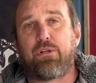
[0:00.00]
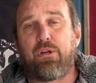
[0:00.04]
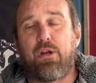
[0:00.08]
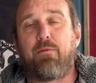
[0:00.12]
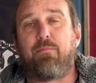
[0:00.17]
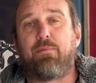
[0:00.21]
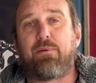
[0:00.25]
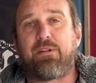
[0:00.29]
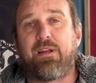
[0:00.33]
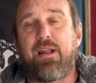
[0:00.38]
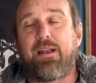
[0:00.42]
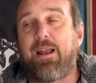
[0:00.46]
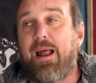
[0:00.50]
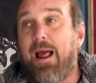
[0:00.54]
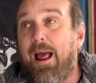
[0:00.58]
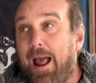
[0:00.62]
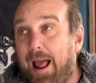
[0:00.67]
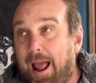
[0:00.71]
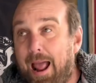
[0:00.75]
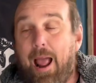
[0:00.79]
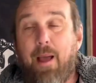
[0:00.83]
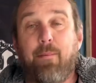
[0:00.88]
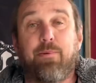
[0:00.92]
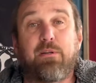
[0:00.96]
two percent
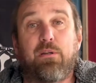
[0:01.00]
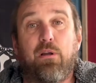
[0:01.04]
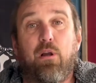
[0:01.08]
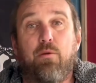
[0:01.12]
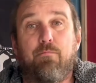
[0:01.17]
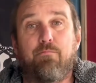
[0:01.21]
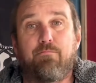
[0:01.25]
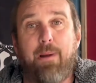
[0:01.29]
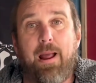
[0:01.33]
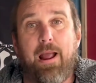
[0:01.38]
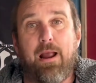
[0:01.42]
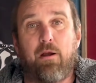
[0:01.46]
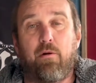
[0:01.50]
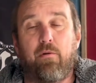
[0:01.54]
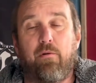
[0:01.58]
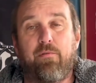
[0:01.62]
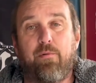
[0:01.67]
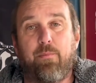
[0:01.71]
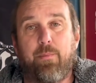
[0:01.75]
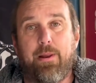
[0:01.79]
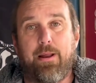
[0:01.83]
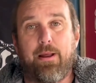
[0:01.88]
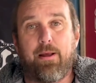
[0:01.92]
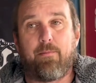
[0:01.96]
absolute banger of
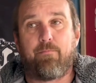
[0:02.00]
a beer.